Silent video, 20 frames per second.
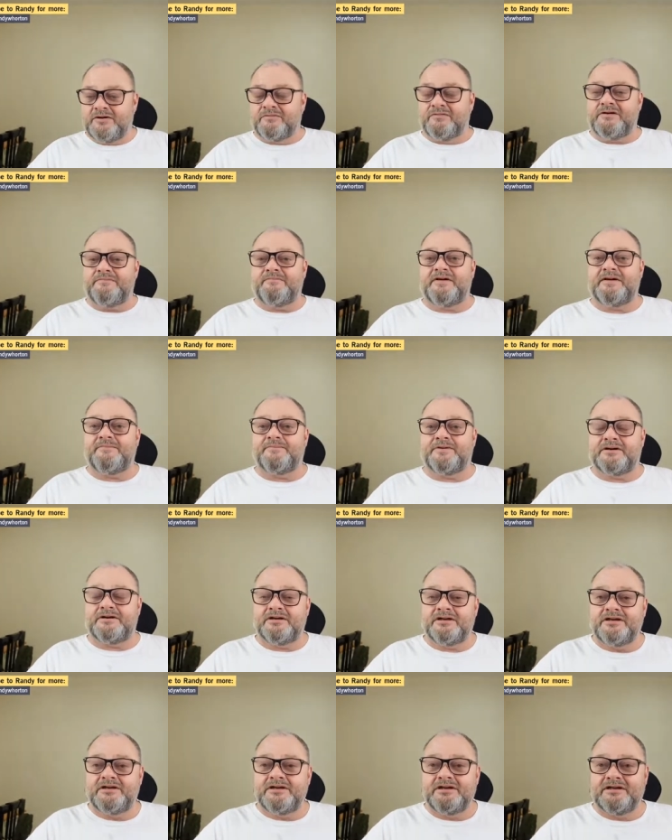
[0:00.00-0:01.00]

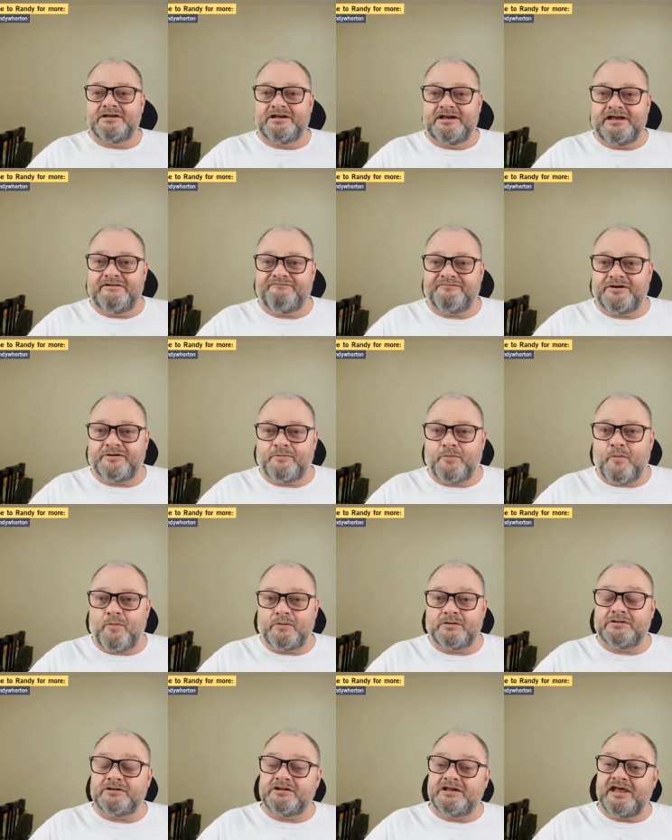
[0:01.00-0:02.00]
Remember, live
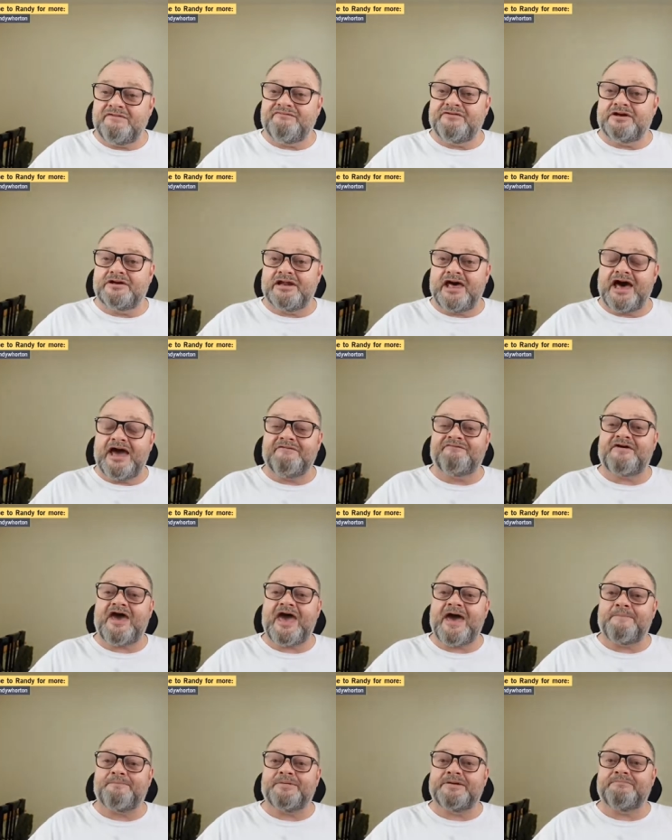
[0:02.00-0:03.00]
your life
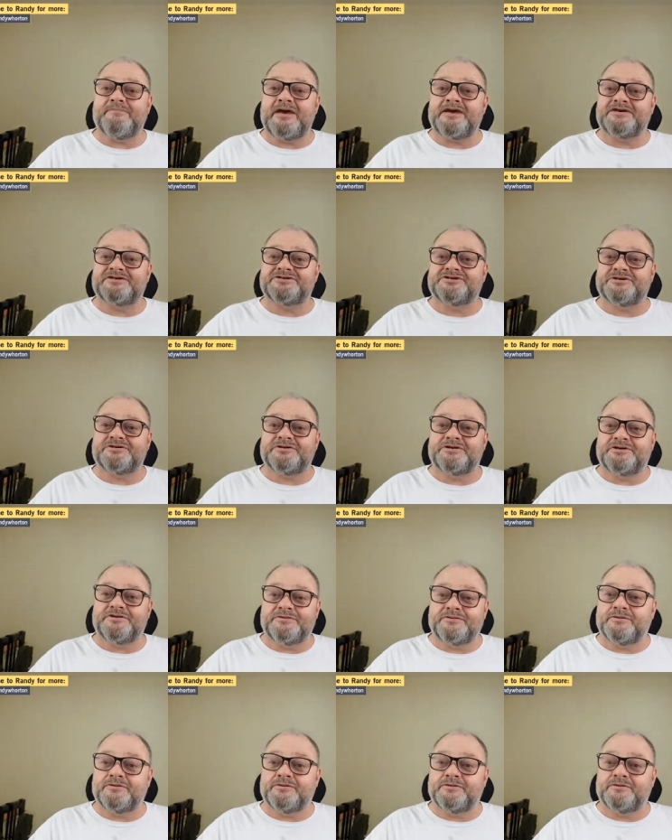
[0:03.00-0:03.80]
happy. Make sure